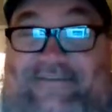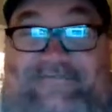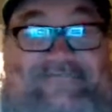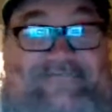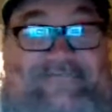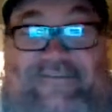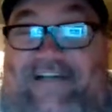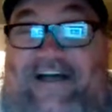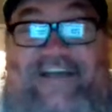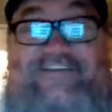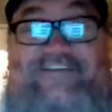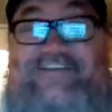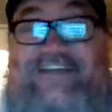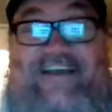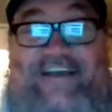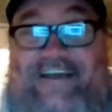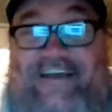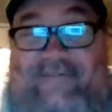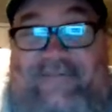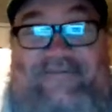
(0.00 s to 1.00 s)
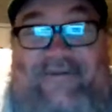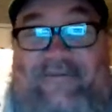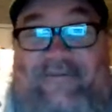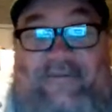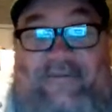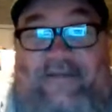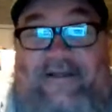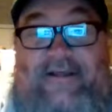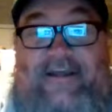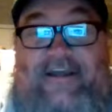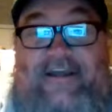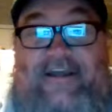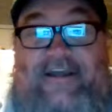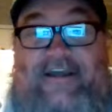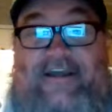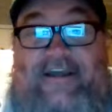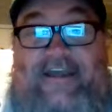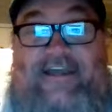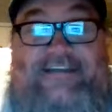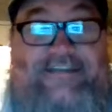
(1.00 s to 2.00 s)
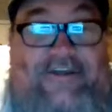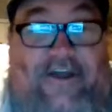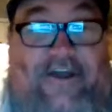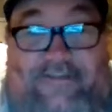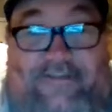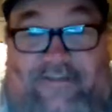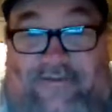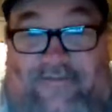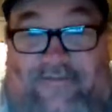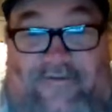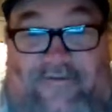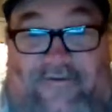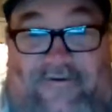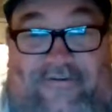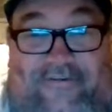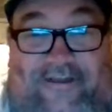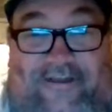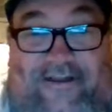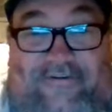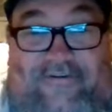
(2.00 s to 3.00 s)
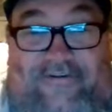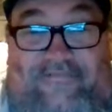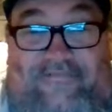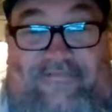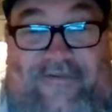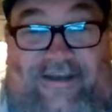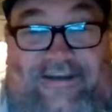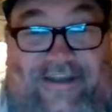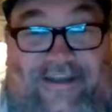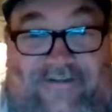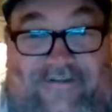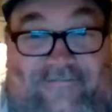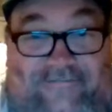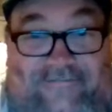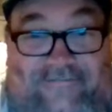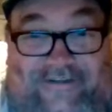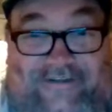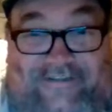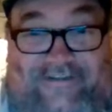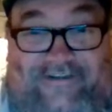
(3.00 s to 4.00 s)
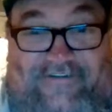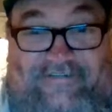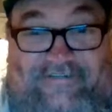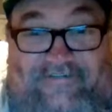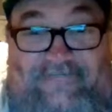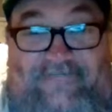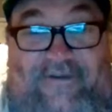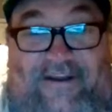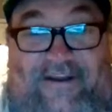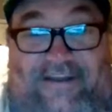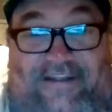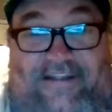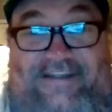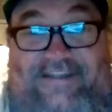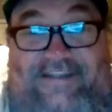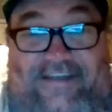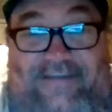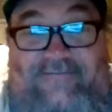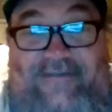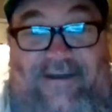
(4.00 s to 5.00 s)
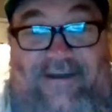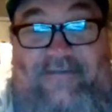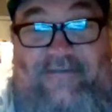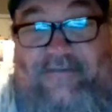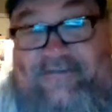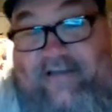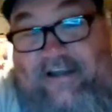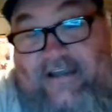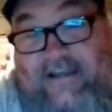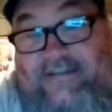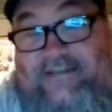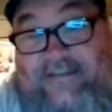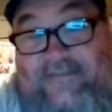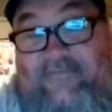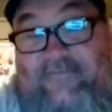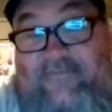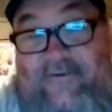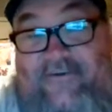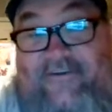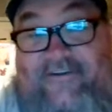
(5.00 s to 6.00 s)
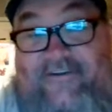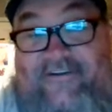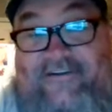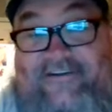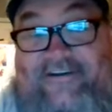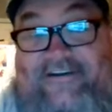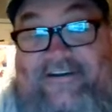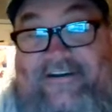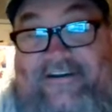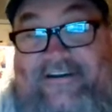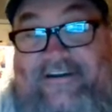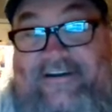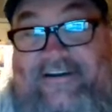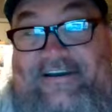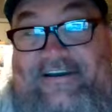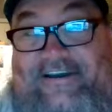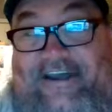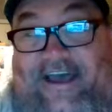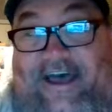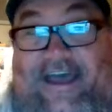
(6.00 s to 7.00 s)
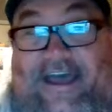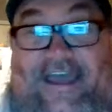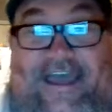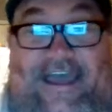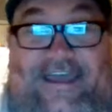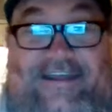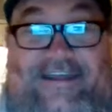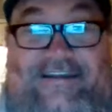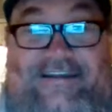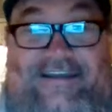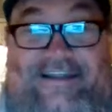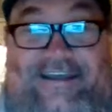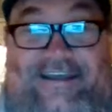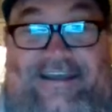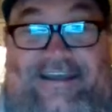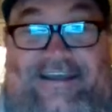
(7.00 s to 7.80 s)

glad you like it, blah, blah, blah. It's not the computer that I would have picked out for myself. But at the same time, it's a nice computer. I hate to